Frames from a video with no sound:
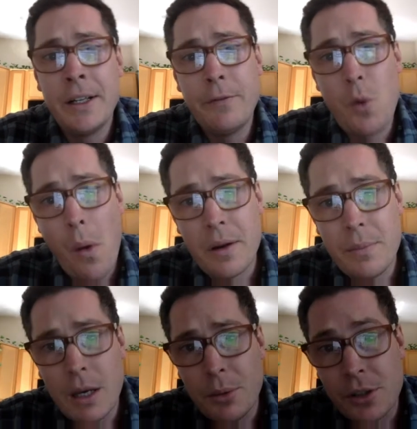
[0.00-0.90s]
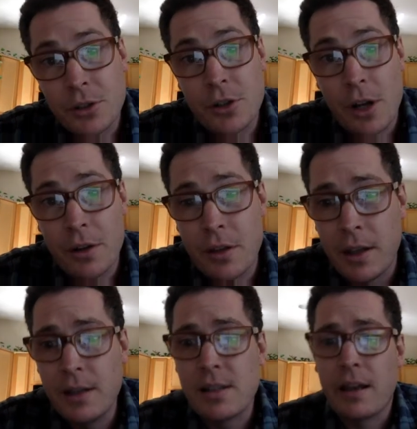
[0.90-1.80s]
If you want to be able to search other
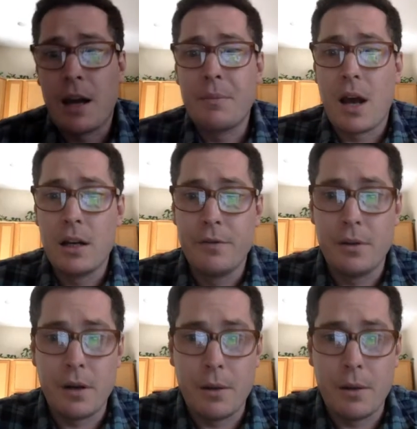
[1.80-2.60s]
things, like I'm kind of